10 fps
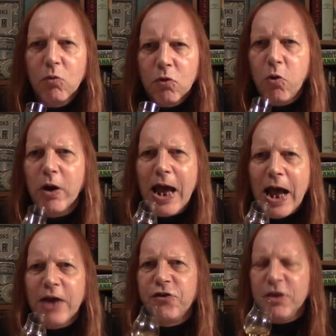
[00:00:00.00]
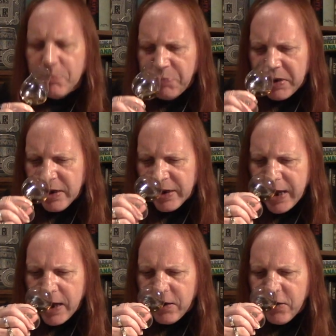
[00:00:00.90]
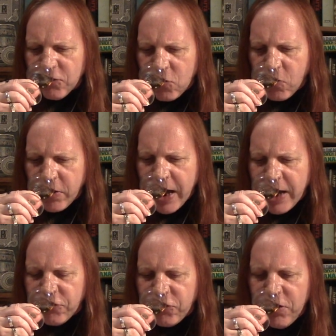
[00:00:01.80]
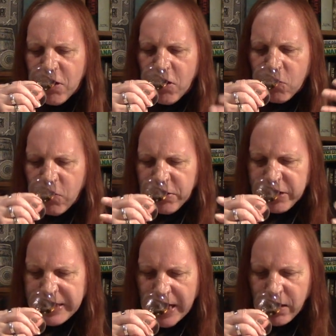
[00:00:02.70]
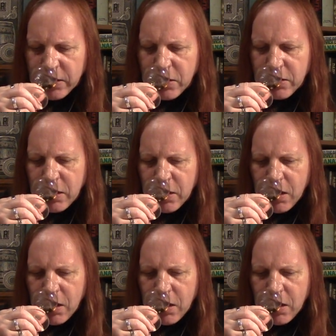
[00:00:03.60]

Quite ashy. The peat again is quite ashy, quite delicate.